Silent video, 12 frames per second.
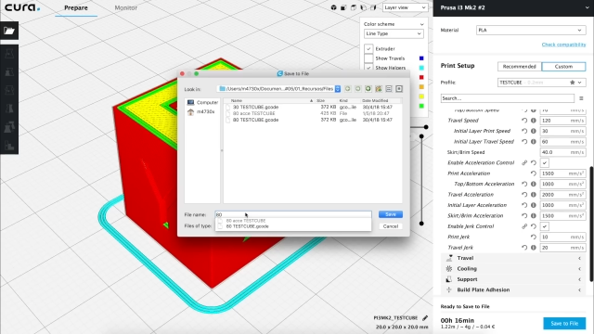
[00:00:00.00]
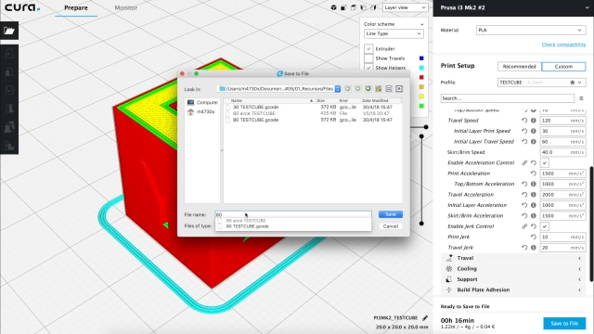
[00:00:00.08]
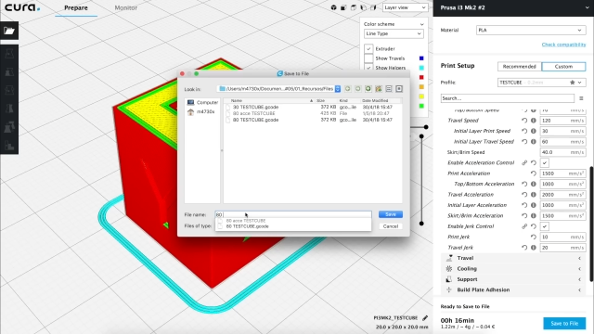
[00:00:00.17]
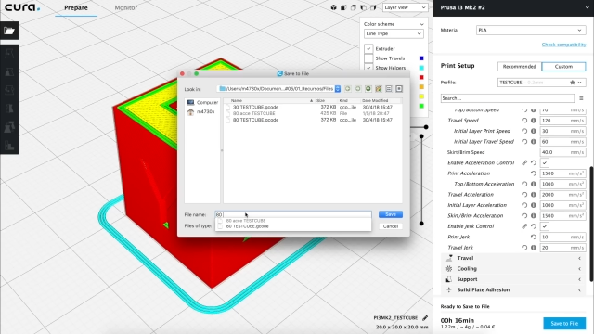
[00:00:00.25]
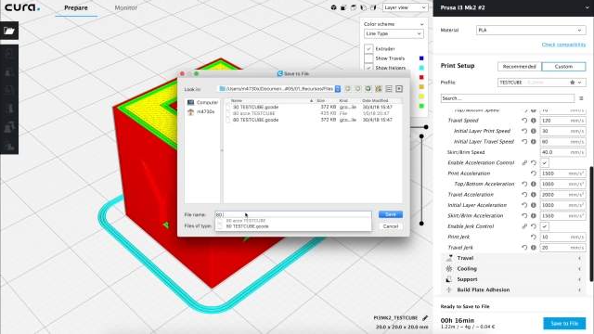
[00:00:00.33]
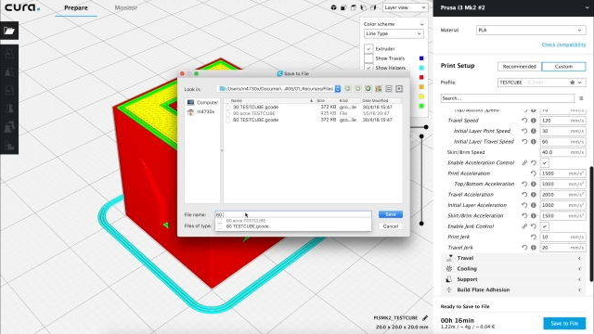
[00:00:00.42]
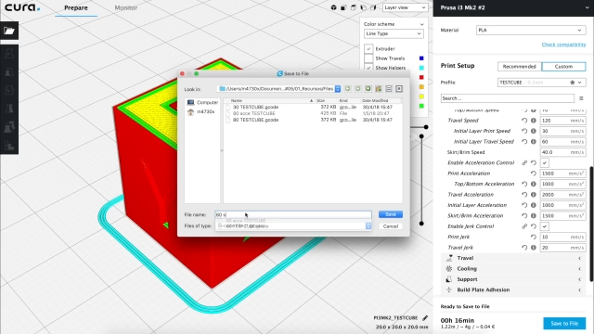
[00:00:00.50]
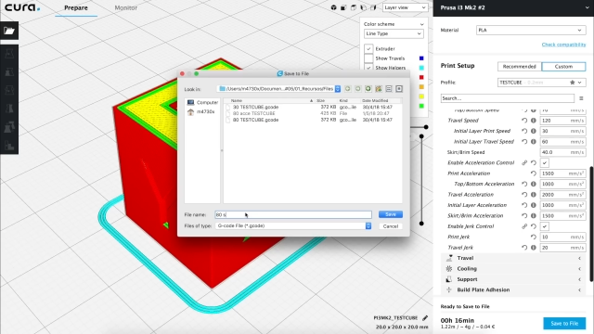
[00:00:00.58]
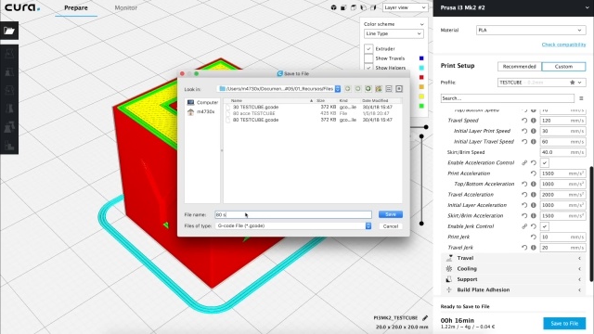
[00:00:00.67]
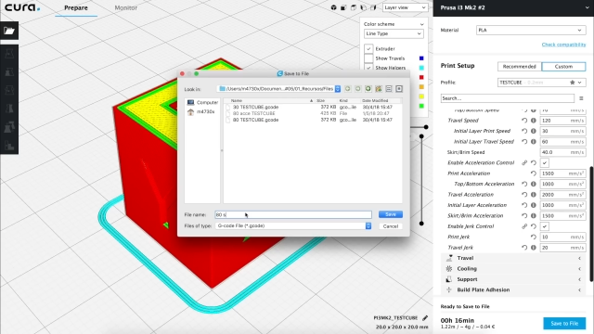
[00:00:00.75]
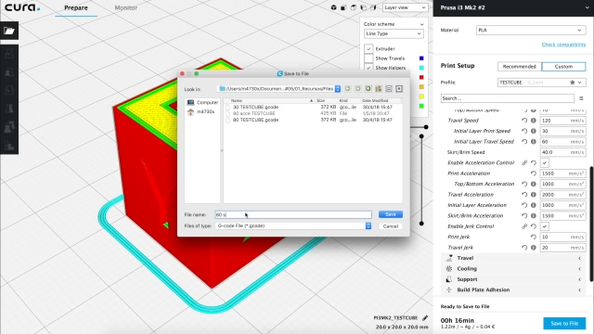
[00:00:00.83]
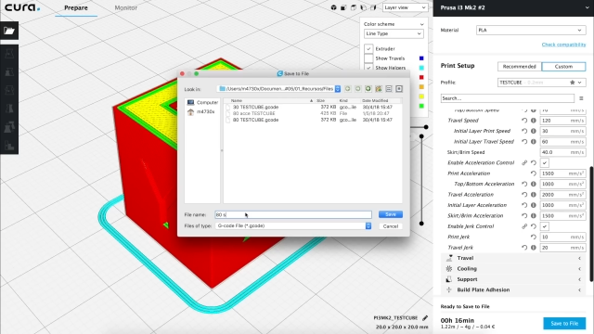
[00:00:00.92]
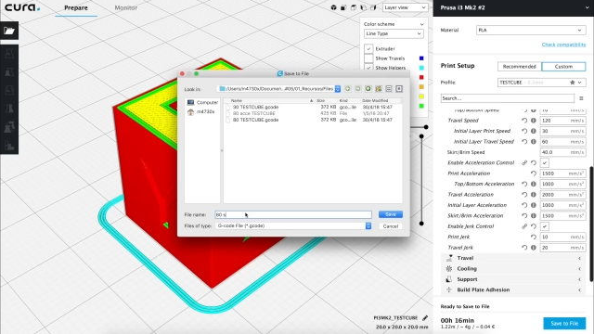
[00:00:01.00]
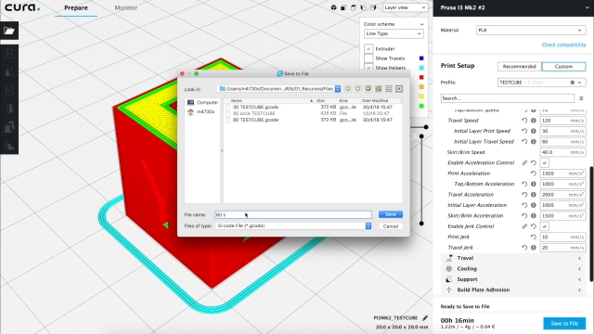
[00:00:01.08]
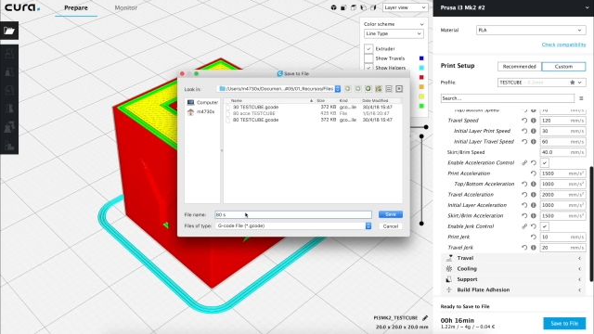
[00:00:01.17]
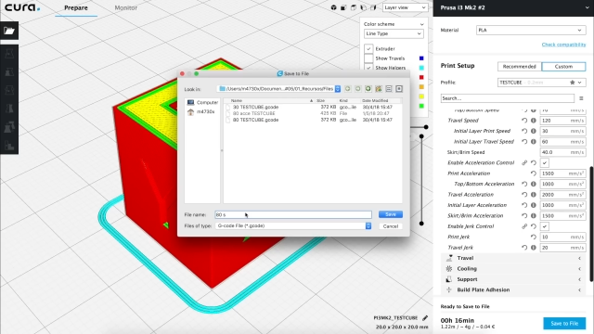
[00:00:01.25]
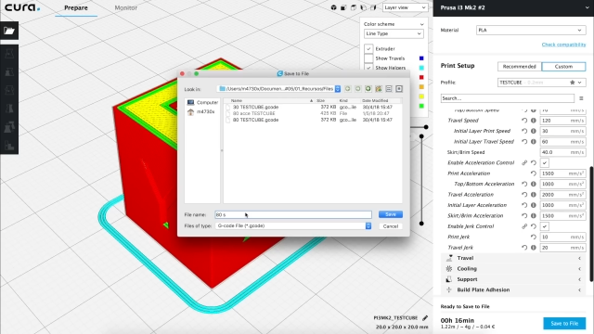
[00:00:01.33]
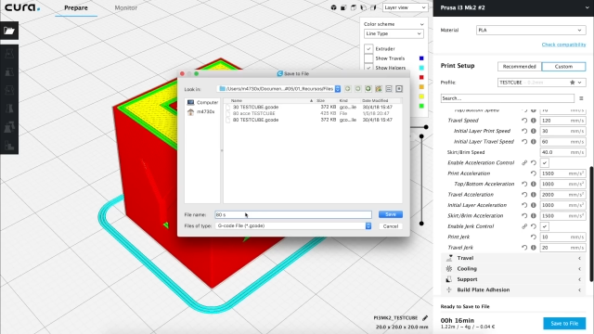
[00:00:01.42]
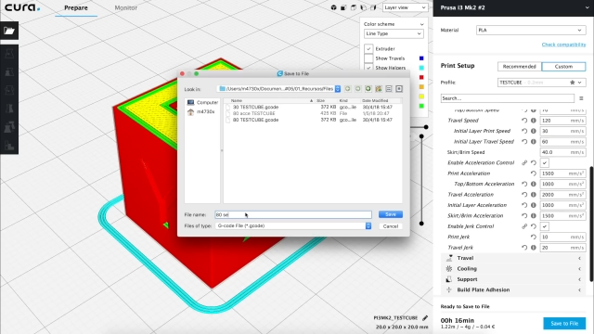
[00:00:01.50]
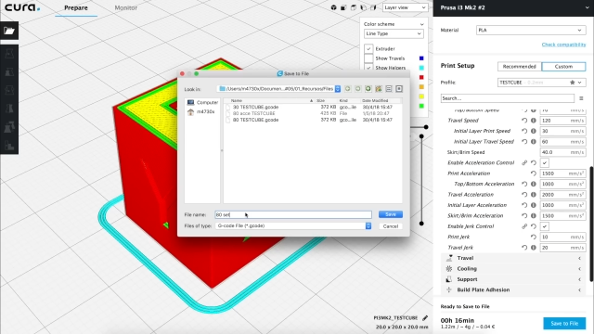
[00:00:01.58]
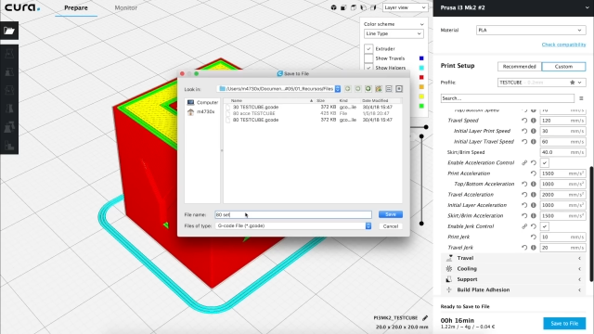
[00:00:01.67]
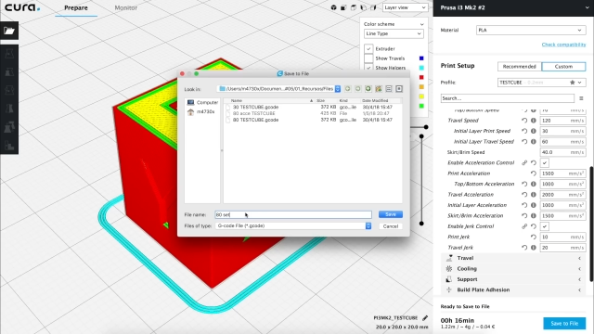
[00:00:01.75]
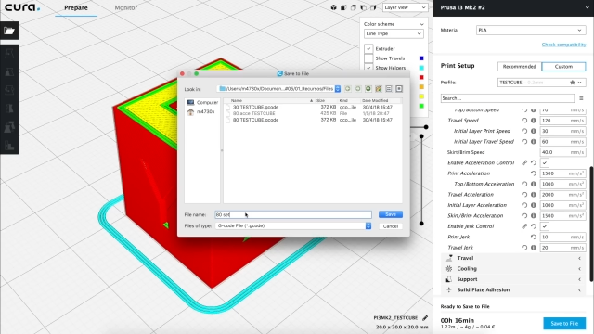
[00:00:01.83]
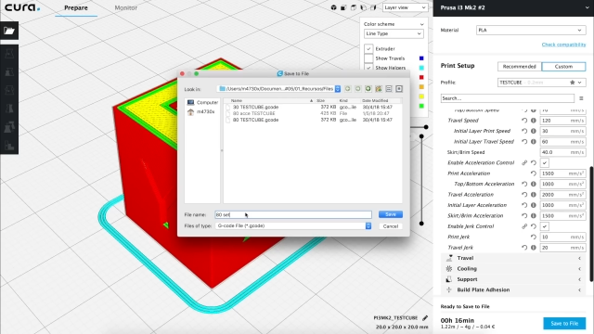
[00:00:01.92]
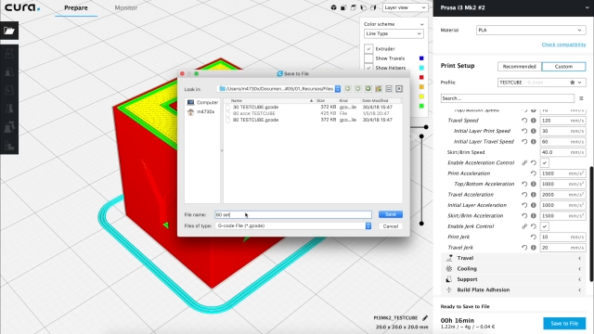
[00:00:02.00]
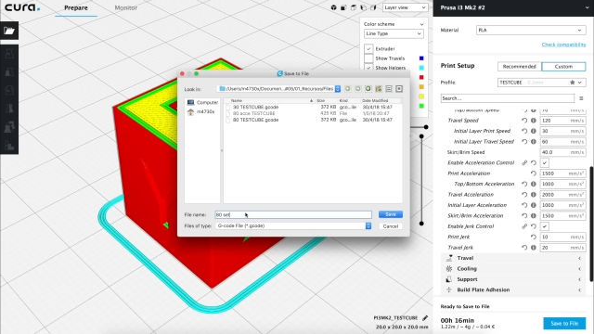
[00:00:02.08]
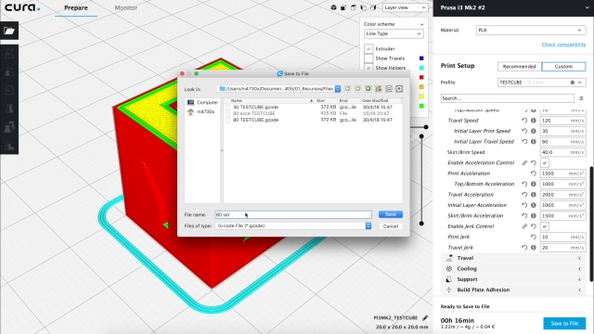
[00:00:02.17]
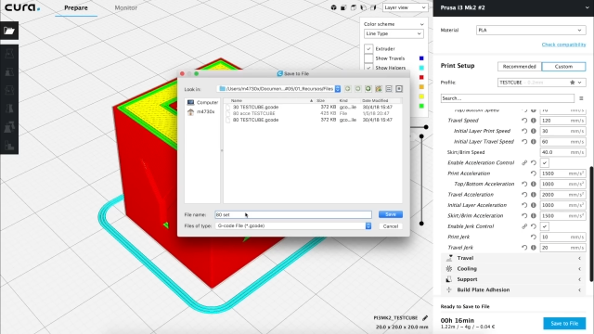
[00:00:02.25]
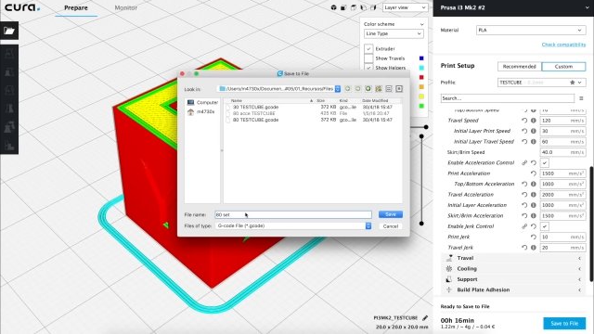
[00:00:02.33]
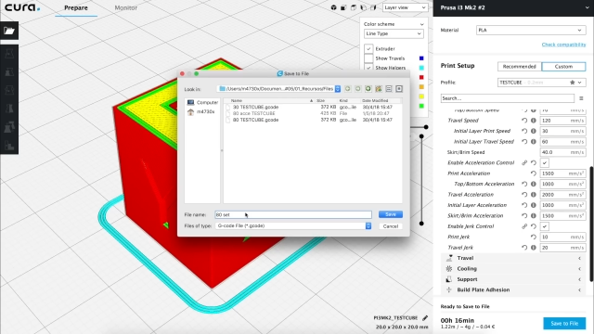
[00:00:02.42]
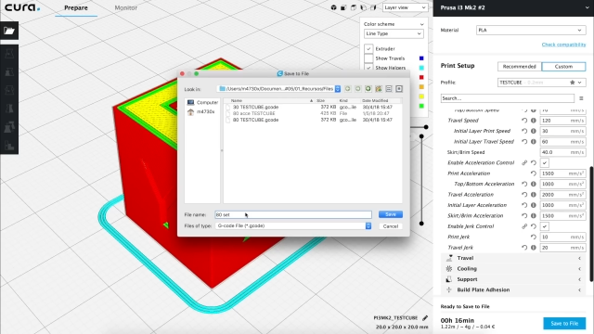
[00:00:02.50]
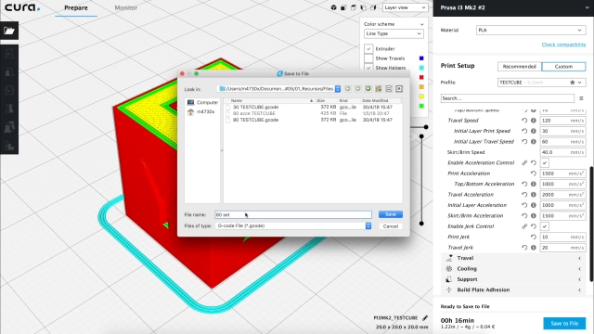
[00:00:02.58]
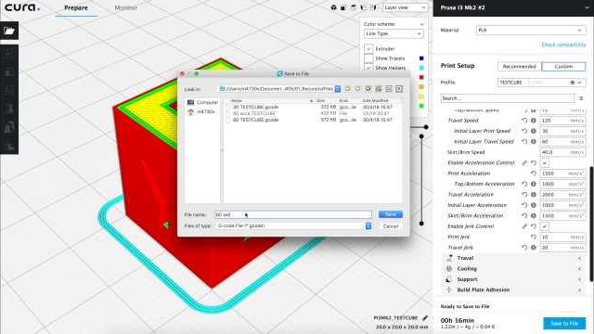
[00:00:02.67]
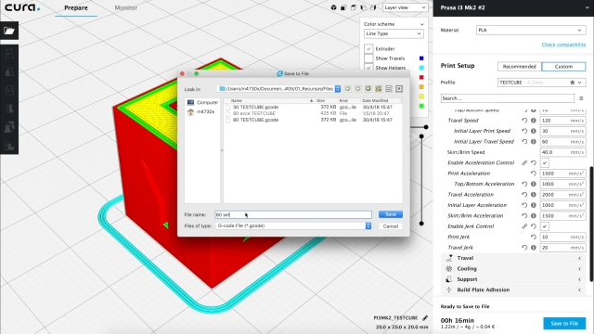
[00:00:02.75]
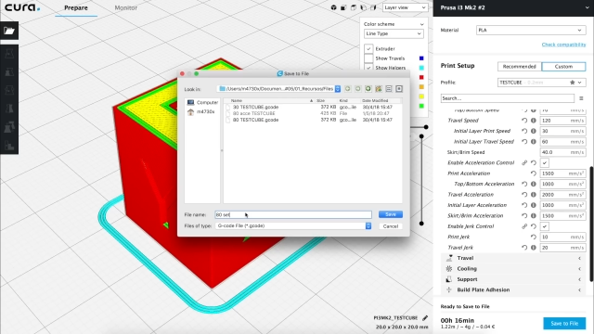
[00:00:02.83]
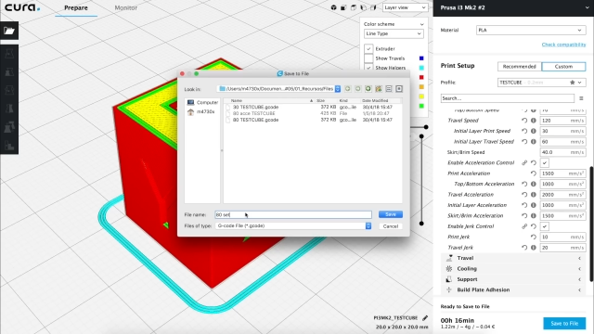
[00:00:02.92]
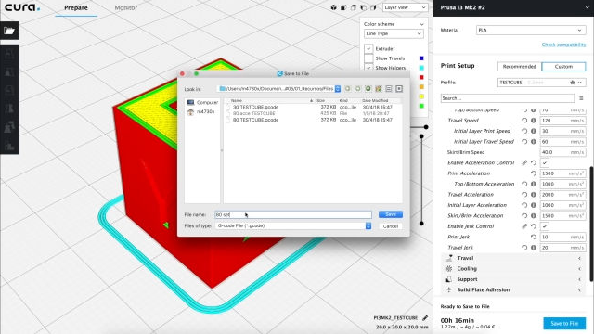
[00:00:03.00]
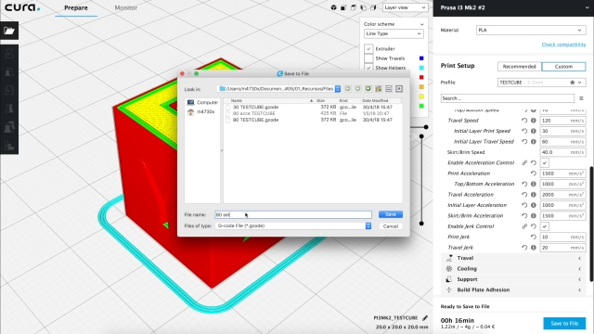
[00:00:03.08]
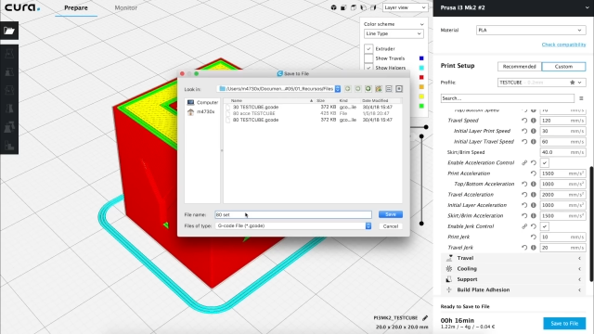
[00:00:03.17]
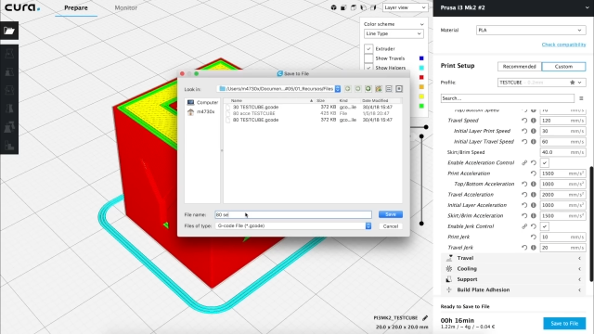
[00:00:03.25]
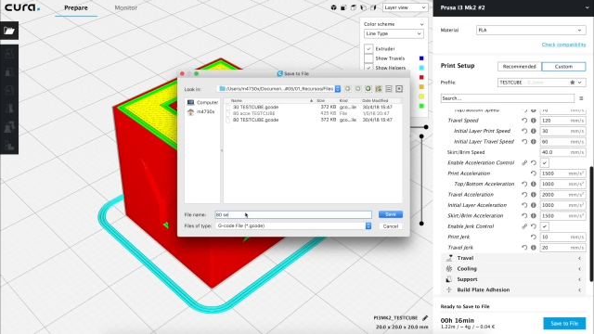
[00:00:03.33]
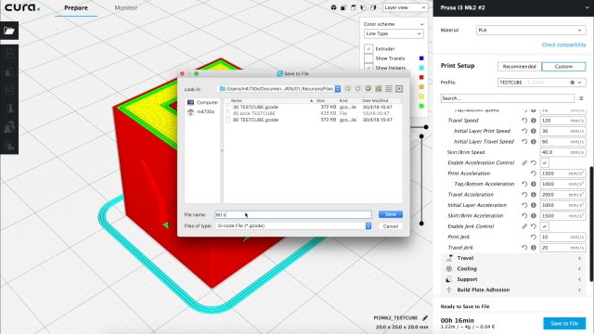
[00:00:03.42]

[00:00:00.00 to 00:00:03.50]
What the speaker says: (no speaker visible)